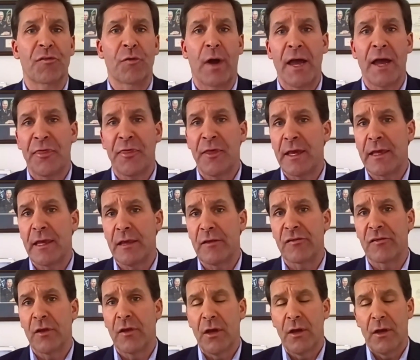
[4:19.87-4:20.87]
So I think
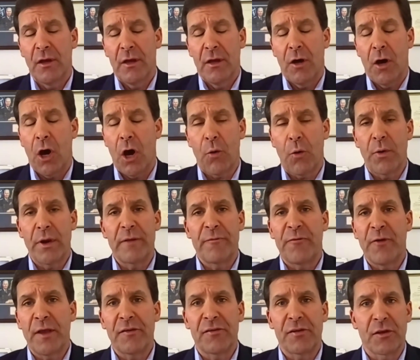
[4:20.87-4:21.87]
he's already
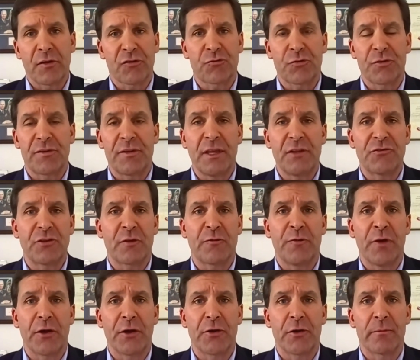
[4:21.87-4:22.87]
facing a strategic
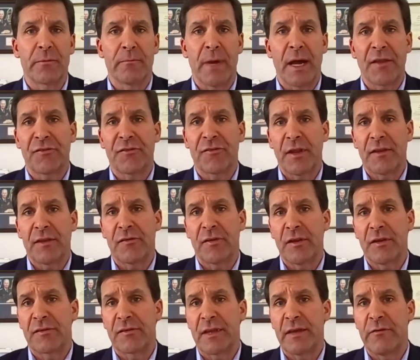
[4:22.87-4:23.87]
failure. My sense
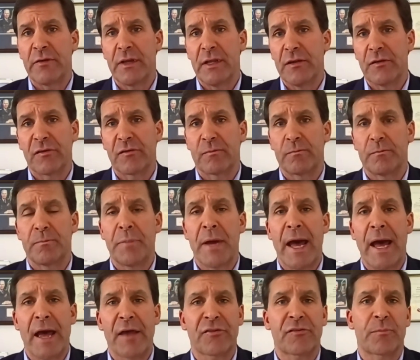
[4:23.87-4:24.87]
is, given his
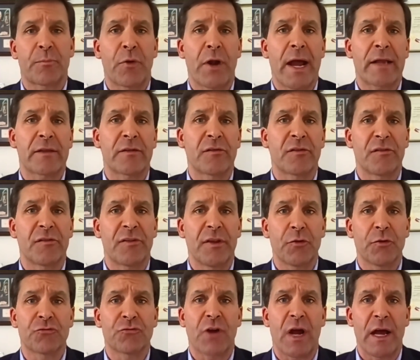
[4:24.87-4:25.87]
past practices,
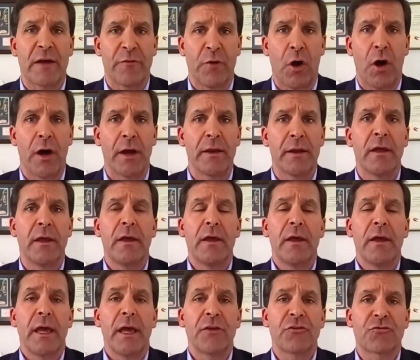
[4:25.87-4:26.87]
he'll drive on
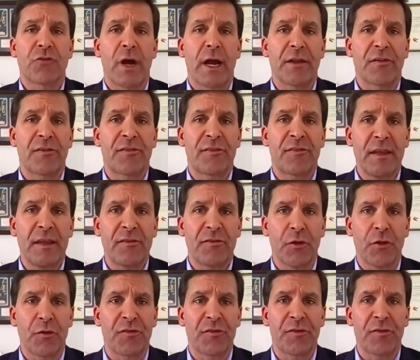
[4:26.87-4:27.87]
and try and seize
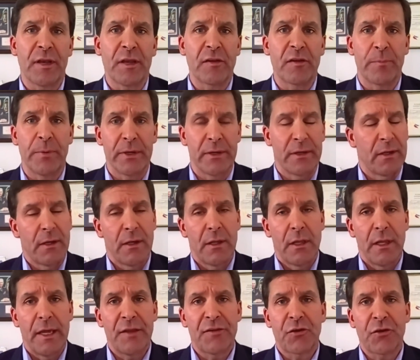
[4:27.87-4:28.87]
those cities. But
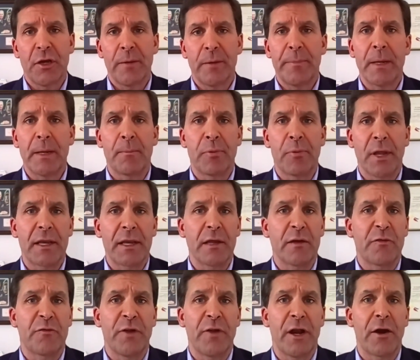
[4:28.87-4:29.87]
it's going to be a bloody
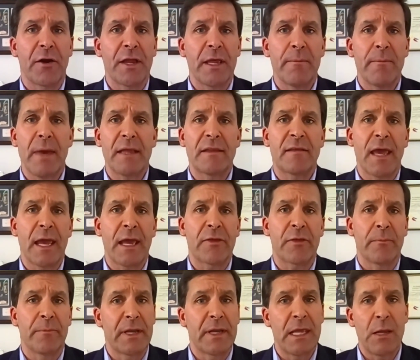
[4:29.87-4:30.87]
affair. He may take
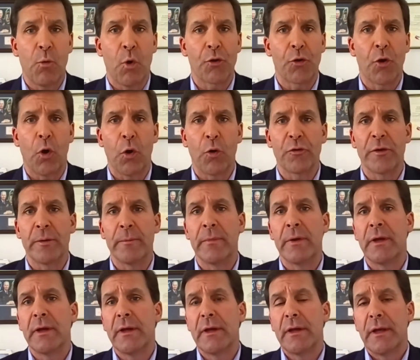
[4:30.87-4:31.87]
them, but he won't hold them.
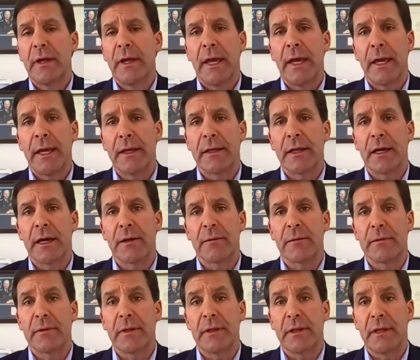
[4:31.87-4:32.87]
And
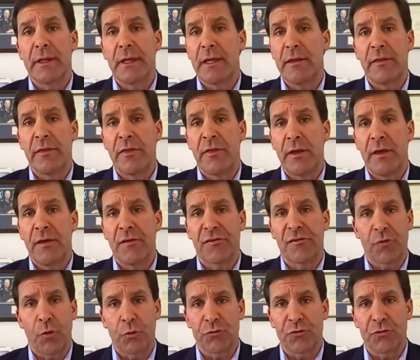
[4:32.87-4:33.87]
his
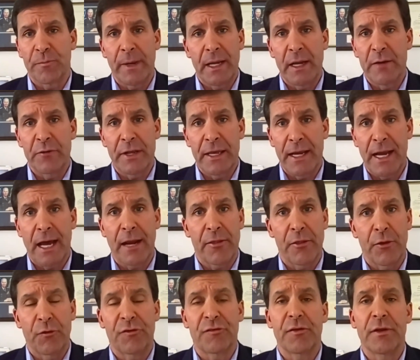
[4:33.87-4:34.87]
soldiers may never get out
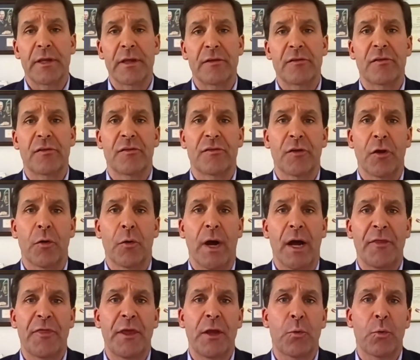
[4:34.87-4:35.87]
of those cities. So
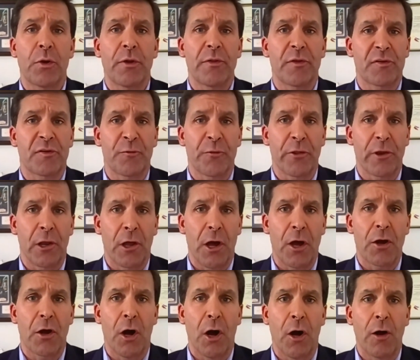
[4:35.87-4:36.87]
I think we're in this for the
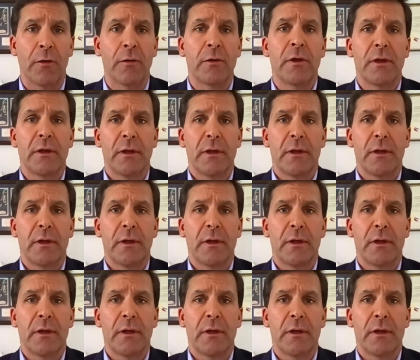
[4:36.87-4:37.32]
long haul.